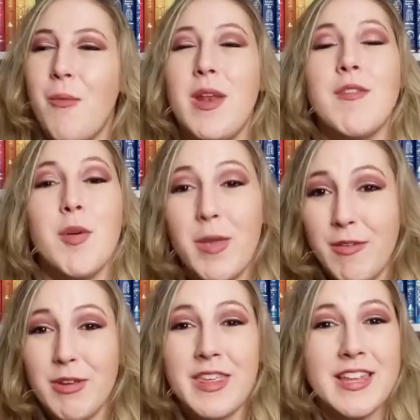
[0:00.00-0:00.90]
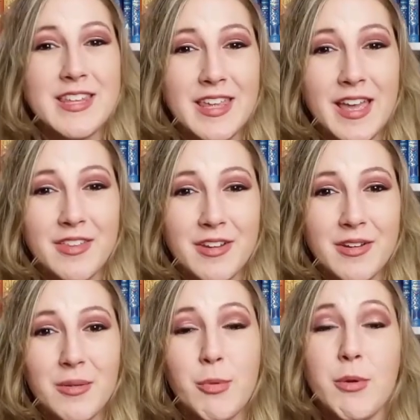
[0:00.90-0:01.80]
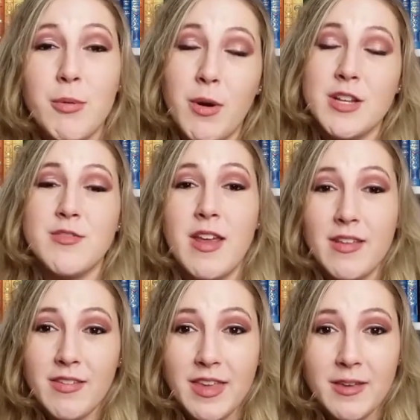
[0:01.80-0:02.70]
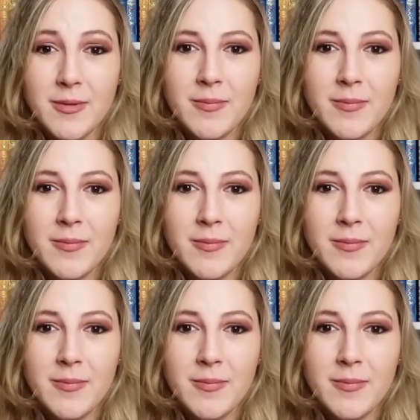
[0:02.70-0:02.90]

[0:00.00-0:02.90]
whenever we would get together we would watch Rhett and Link.